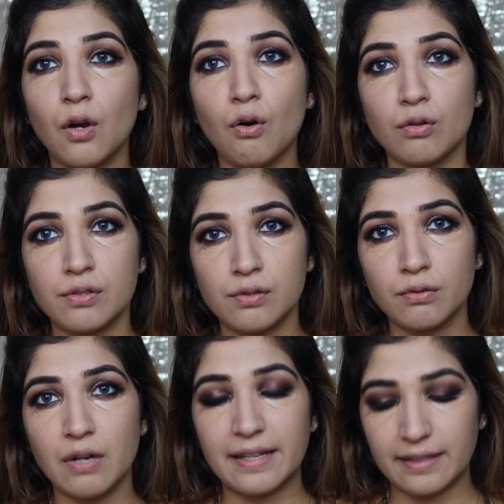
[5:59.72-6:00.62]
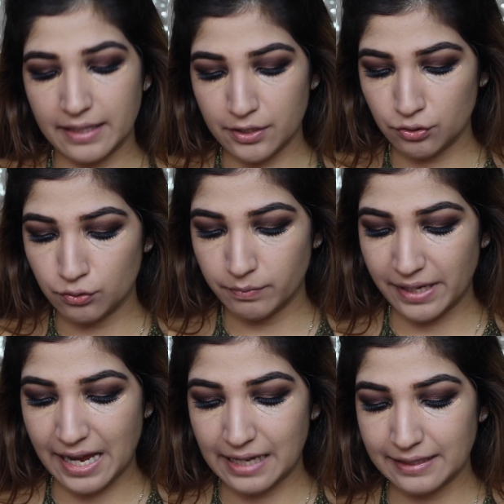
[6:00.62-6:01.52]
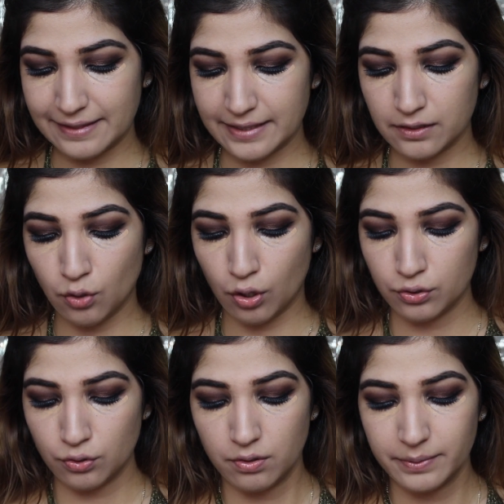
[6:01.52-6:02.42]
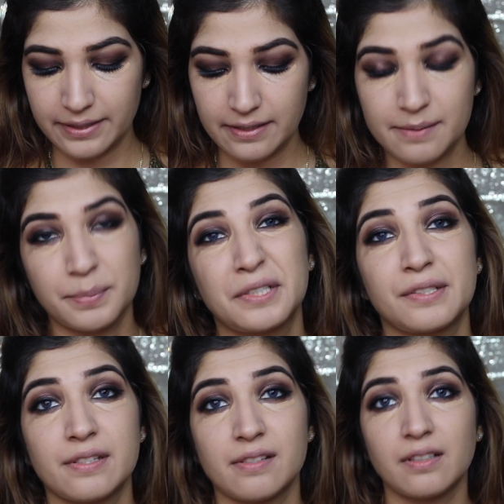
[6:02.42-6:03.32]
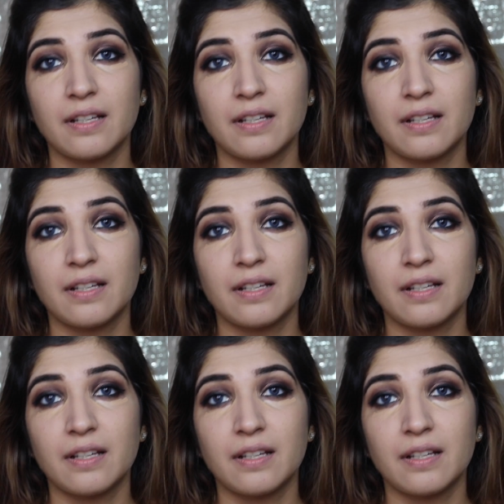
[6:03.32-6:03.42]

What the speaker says: Also, I think I should do my highlight and contour with this because,